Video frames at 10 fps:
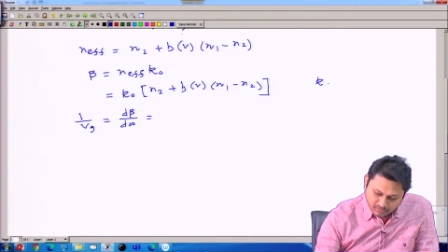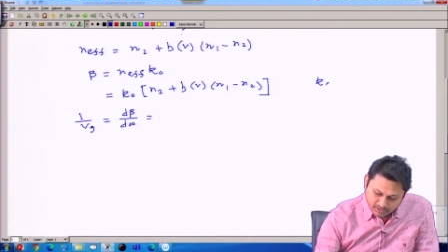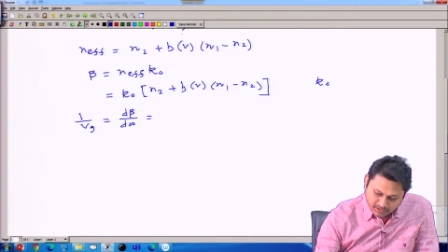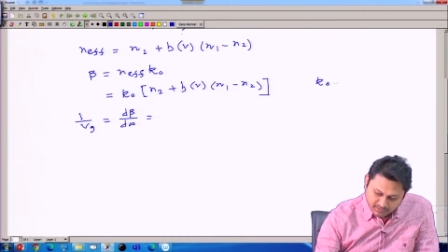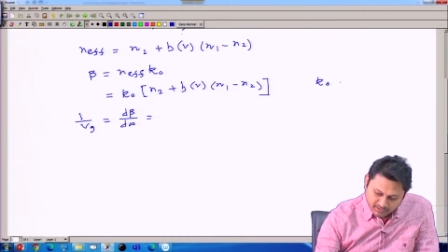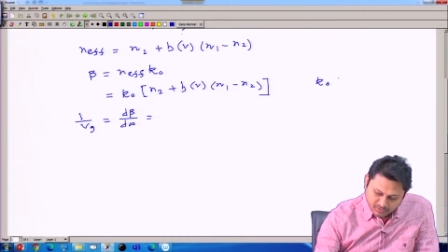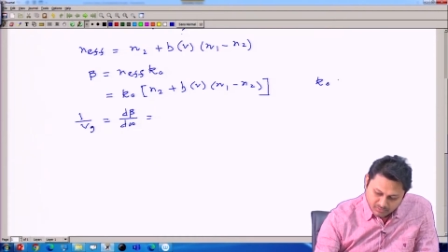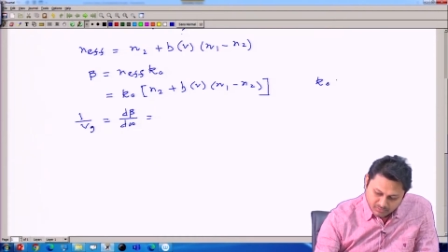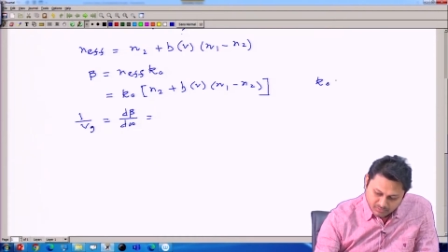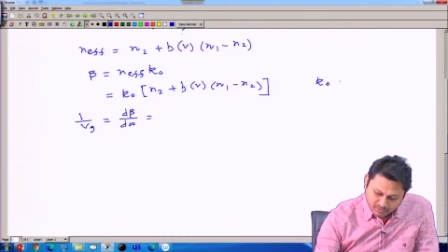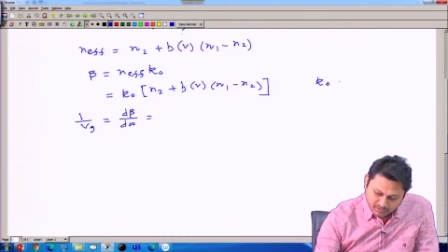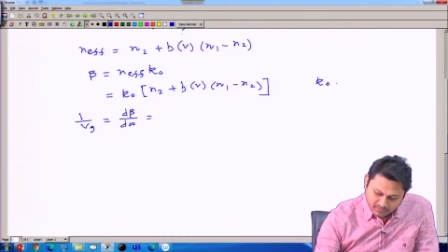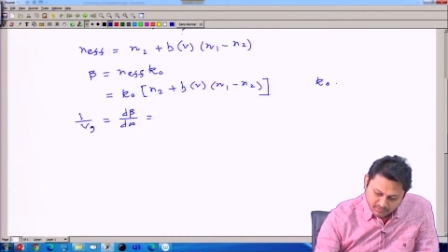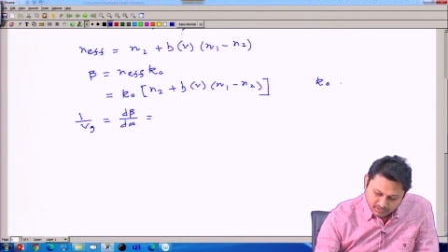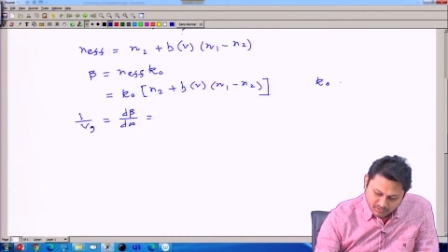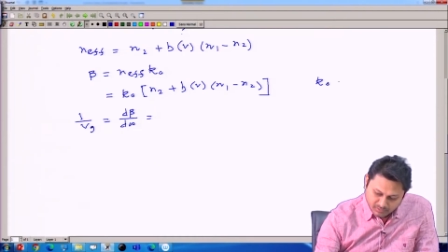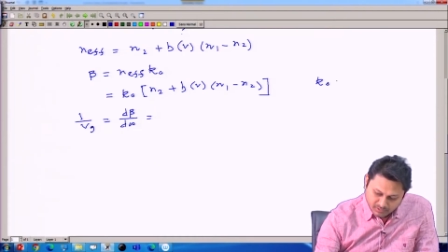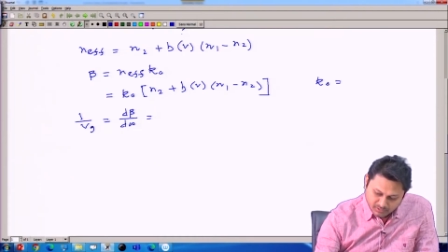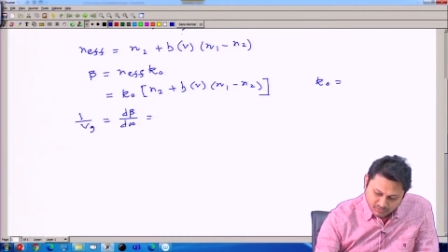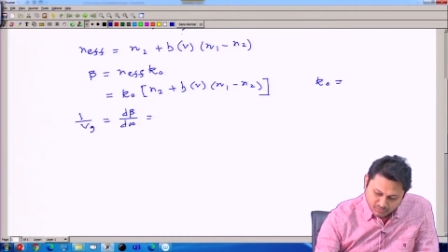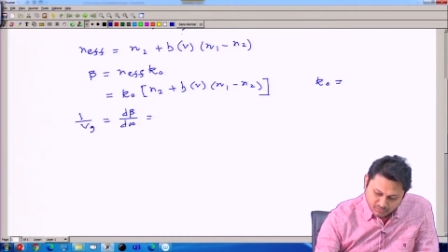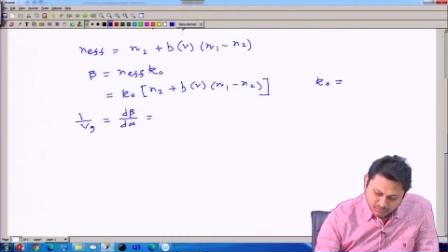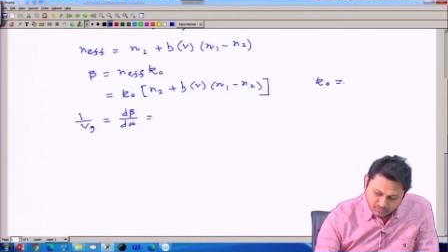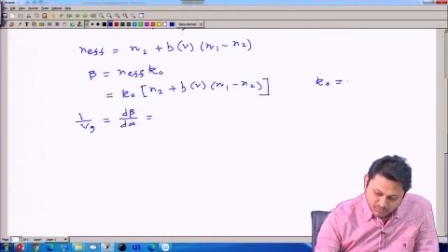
k 0 is equal to